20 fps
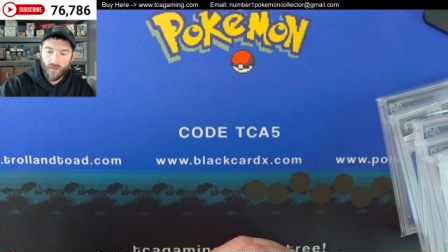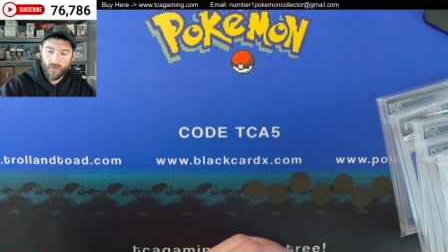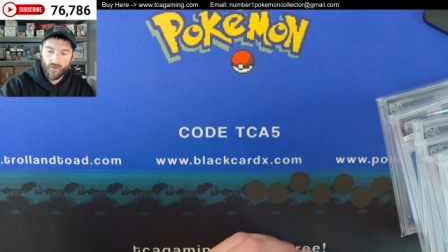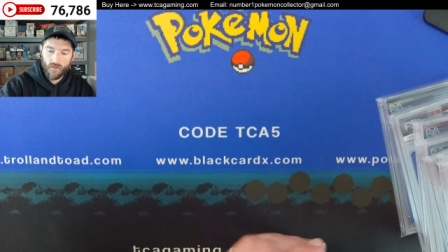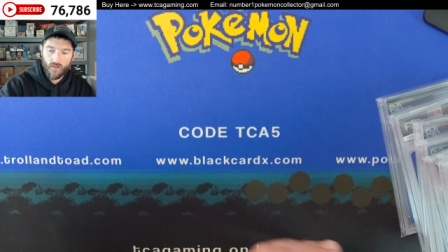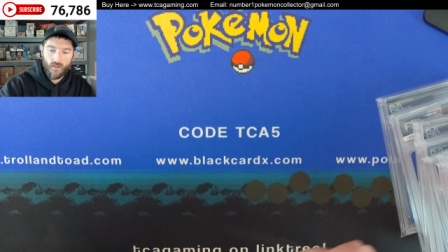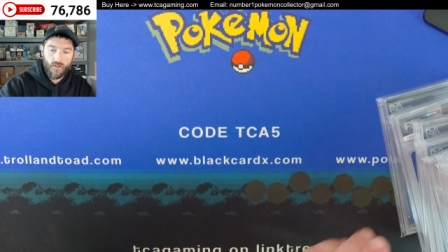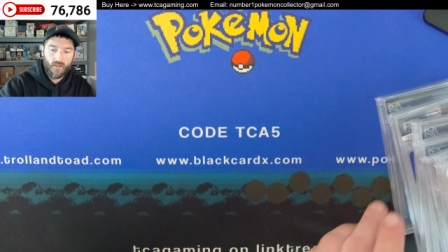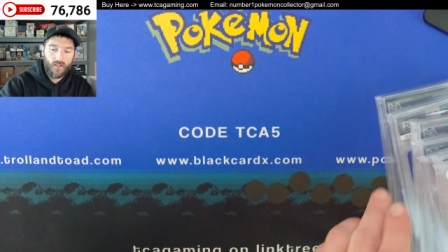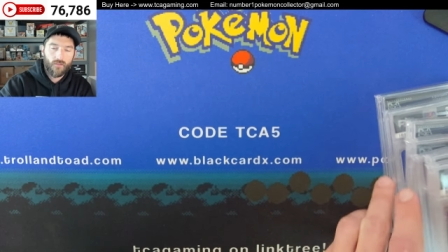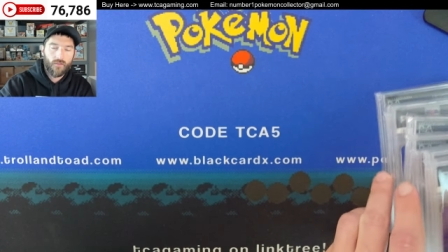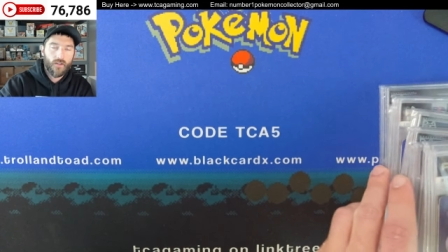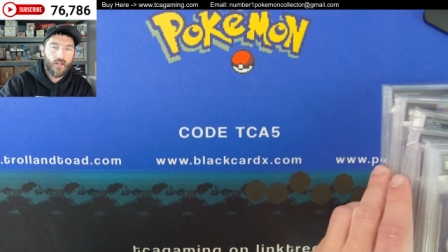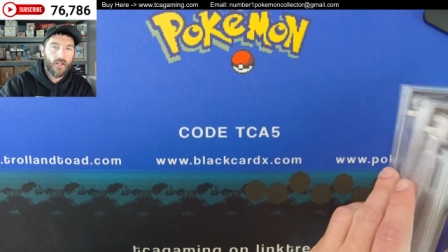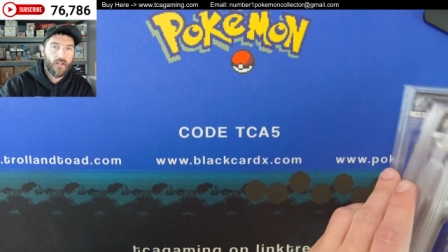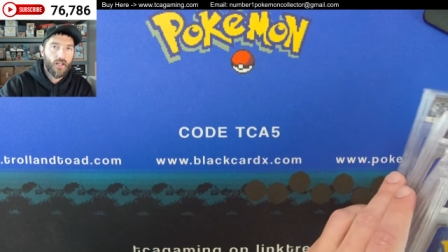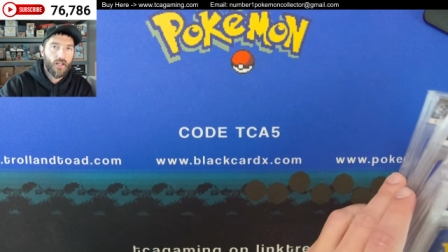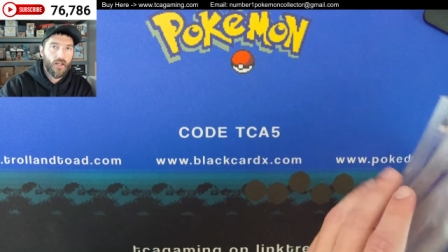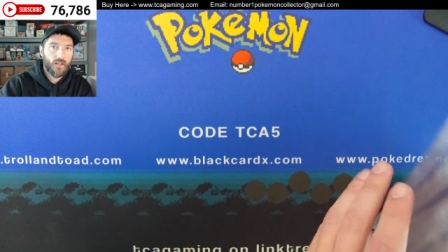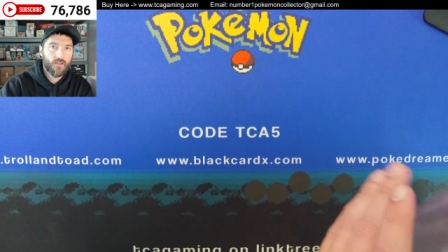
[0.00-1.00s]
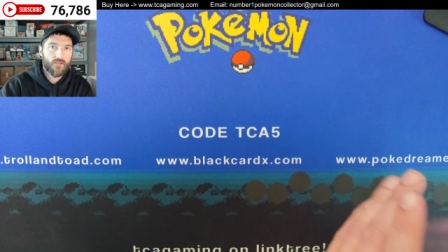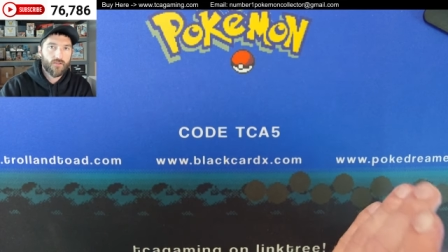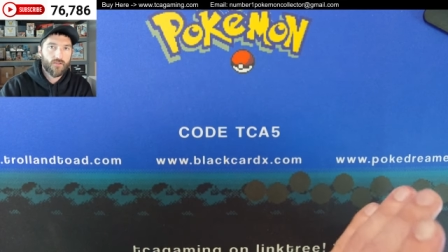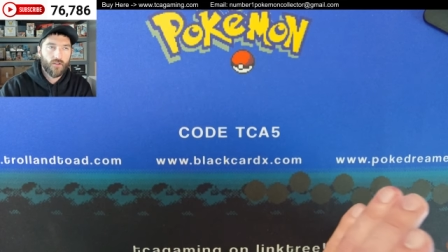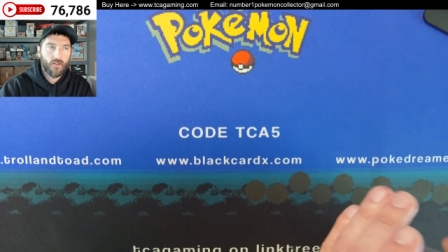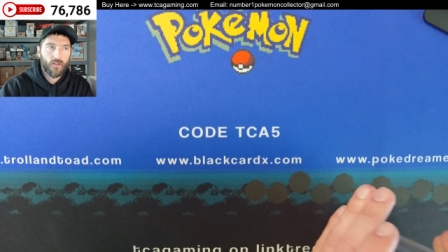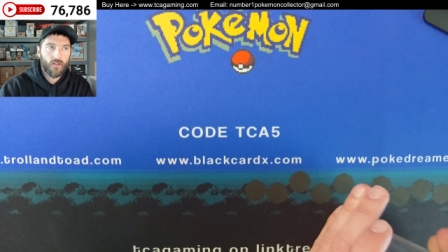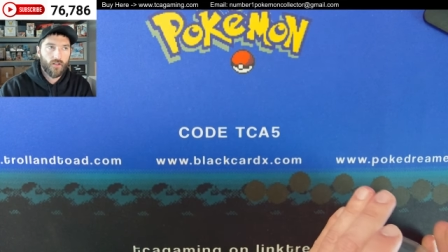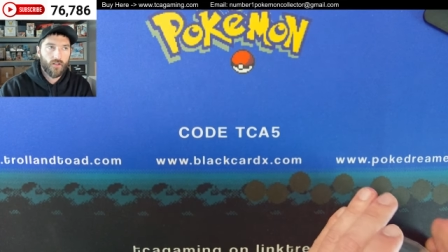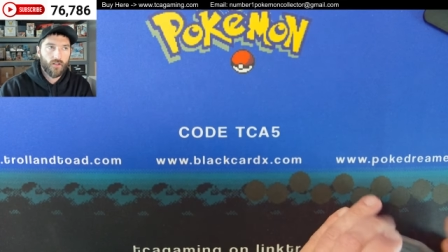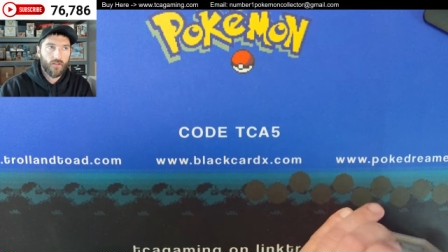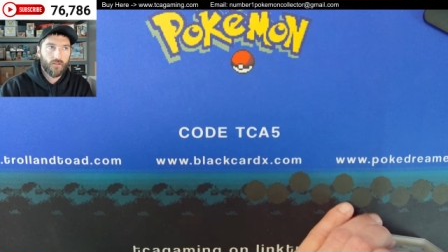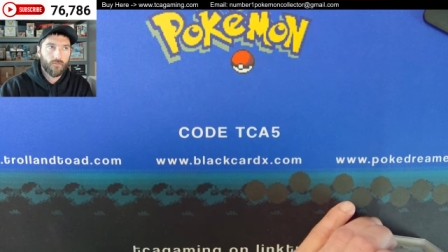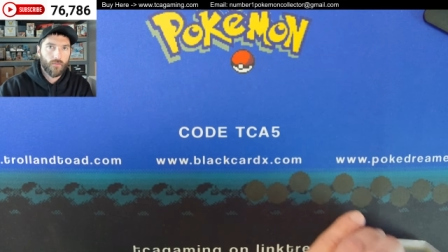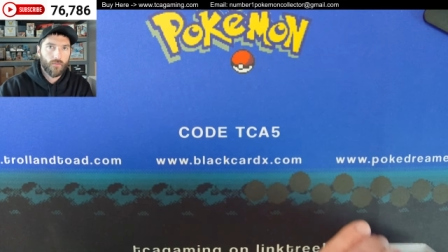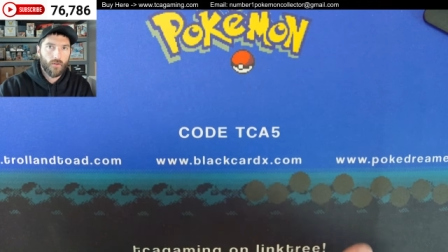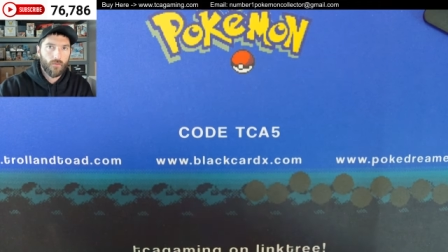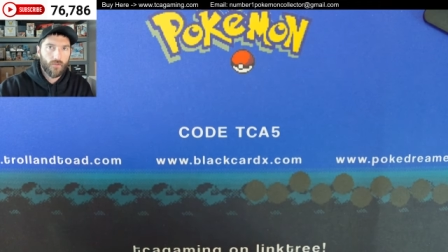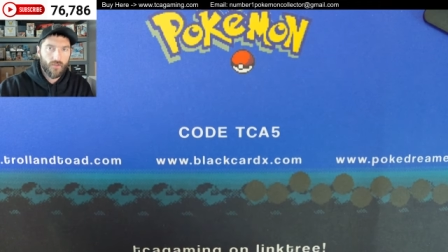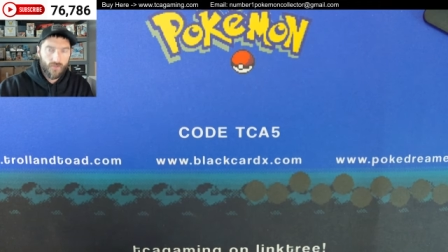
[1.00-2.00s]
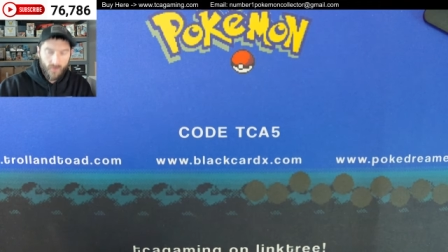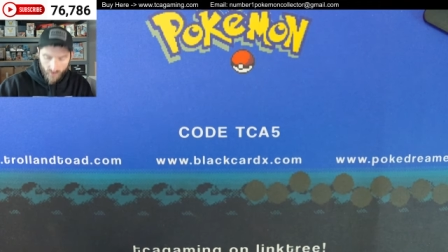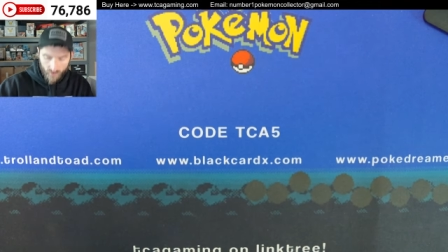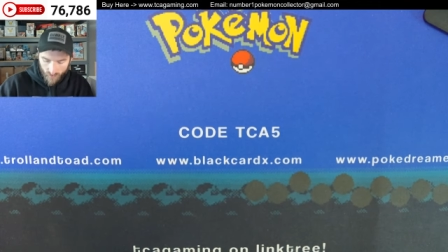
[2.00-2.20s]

I think I've got an extra, I want to say